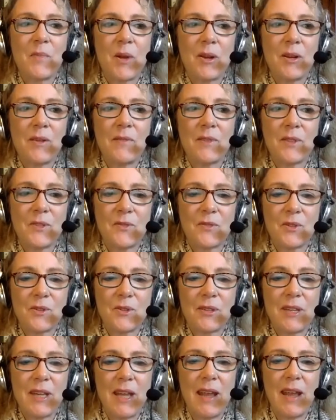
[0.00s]
part of his first
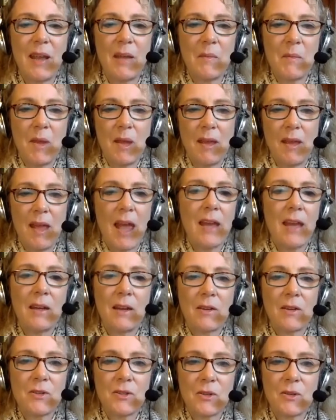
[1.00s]
name, and it
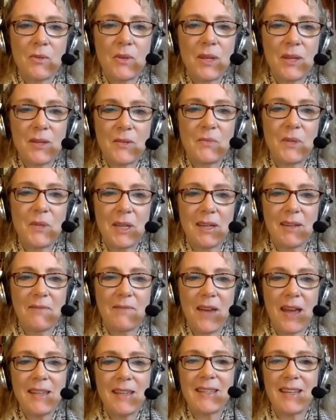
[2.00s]
also is we.
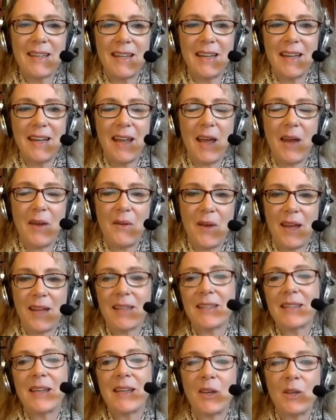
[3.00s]
Fascinating how I
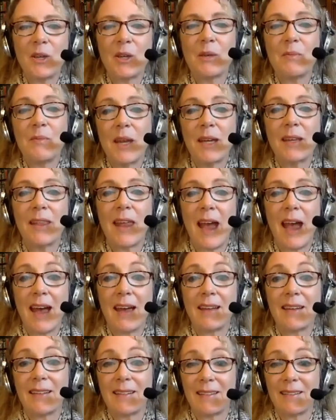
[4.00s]
could see how you could make that
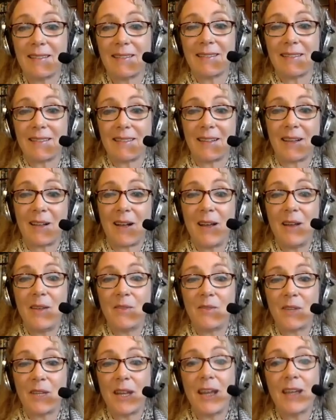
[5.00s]
kind of
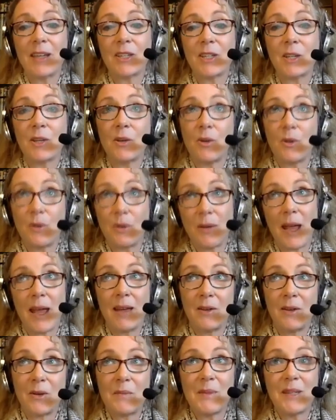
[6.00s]
connection or
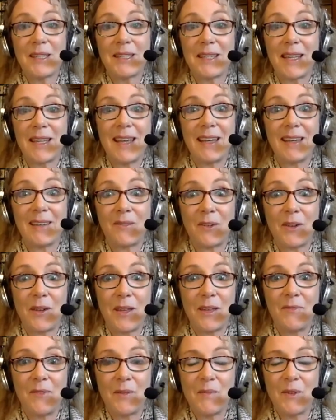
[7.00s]
mistake
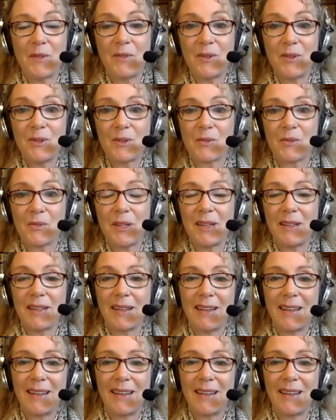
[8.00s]
from the first one.